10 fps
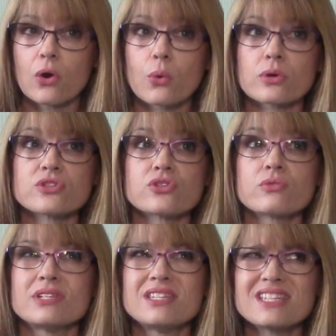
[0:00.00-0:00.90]
or
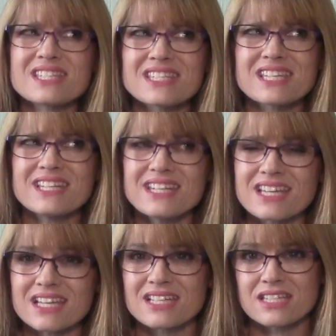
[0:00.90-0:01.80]
so
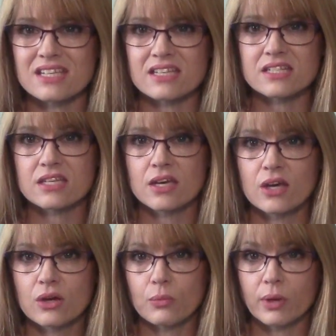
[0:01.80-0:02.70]
disconnected
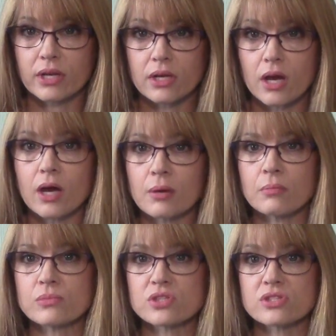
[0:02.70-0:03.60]
when it
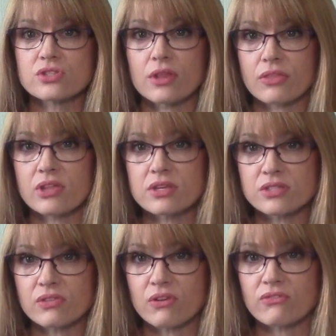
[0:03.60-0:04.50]
comes to the things
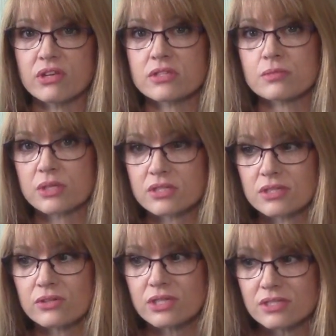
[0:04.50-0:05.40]
of their Venus, because
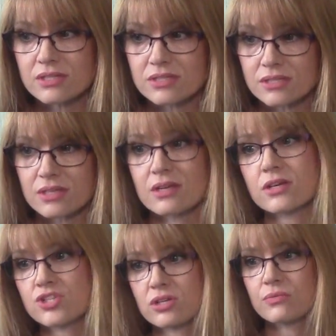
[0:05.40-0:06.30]
there is a
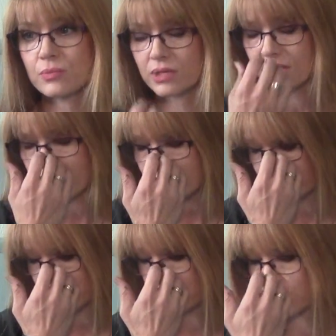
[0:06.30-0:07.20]
disconnection when we have
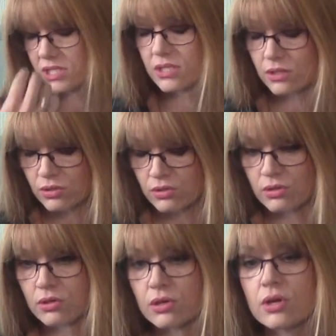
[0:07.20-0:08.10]
this
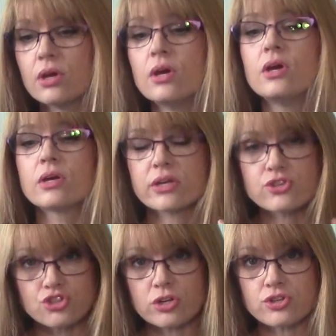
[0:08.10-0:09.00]
particular
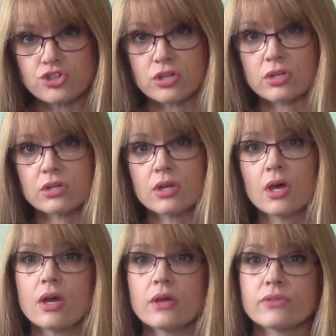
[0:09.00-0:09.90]
conjunction.
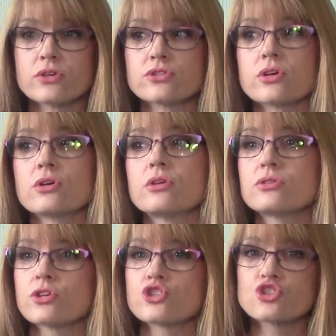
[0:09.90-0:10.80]
There's a
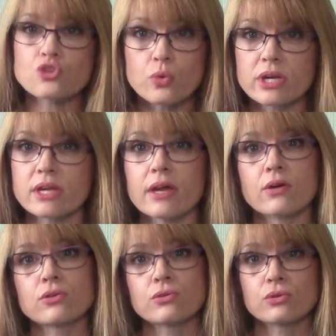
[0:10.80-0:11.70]
shorting
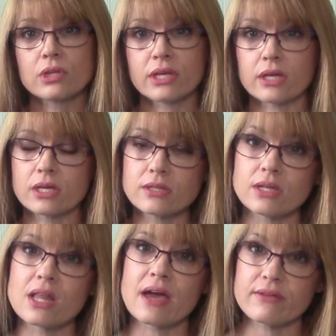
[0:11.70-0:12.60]
out early in the
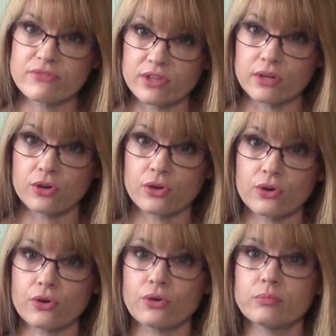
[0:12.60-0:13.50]
life that
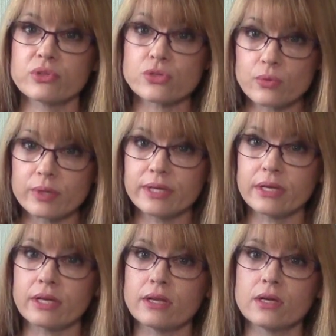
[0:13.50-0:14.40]
occurred
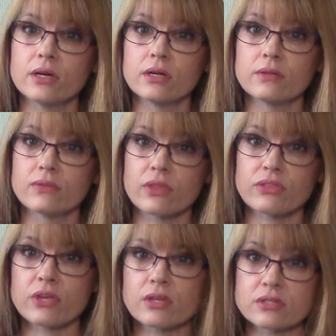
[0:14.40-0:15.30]
between the
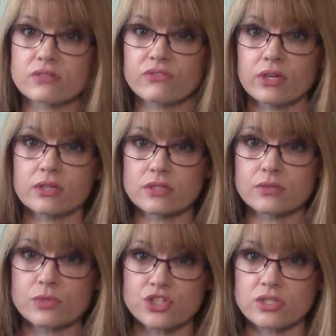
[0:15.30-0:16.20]
things of
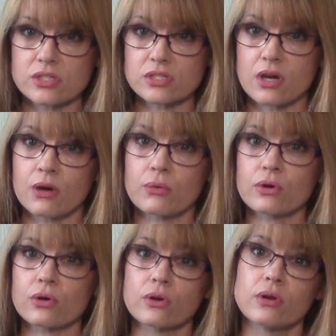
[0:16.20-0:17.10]
Venus, which is
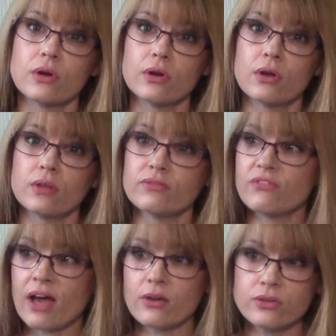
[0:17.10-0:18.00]
our
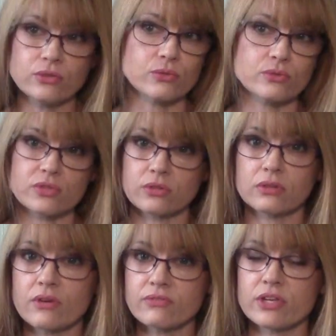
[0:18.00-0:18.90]
values, our
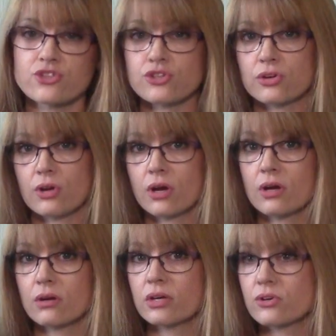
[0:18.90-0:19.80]
love nature,
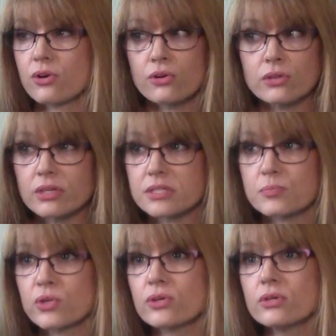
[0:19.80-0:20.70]
our early
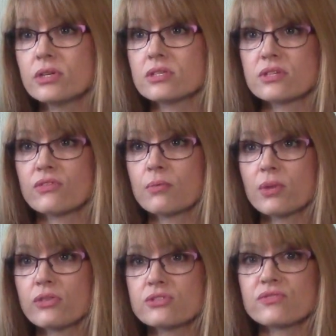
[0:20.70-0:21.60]
experience of our
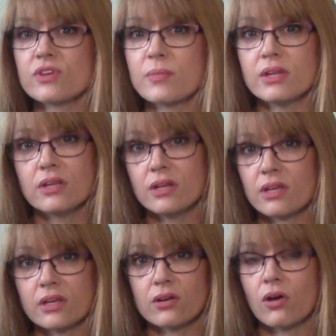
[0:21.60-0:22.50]
mother's
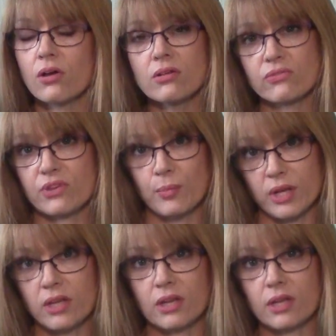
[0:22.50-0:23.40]
femininity and all
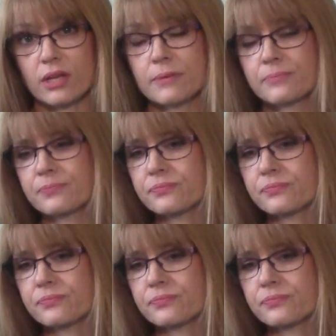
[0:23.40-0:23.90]
femininity.